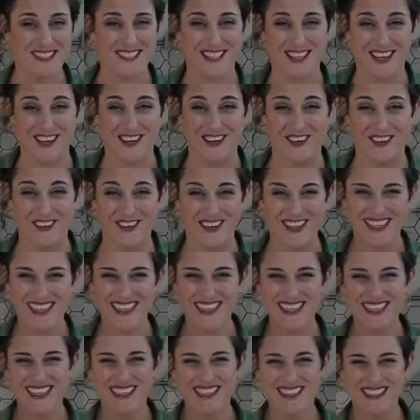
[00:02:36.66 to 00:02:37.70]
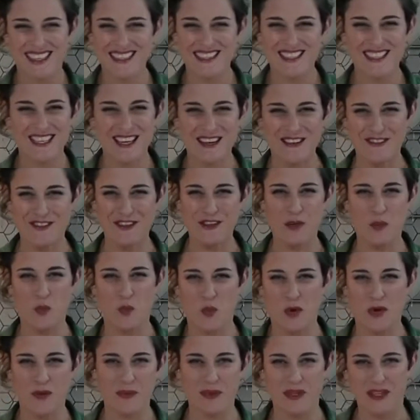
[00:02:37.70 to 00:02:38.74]
So let's cover
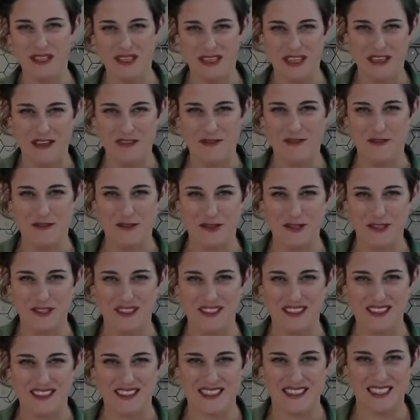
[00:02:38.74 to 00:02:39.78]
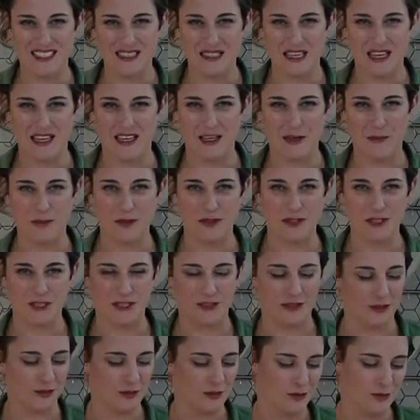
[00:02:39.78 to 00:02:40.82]
what we need for this
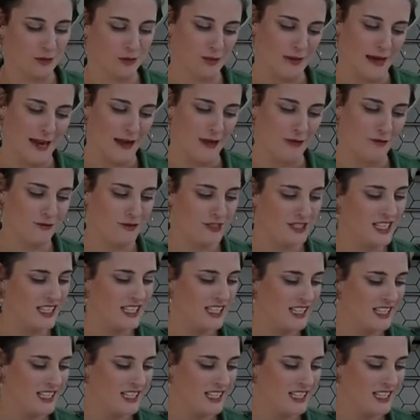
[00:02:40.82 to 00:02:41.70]
particular craft.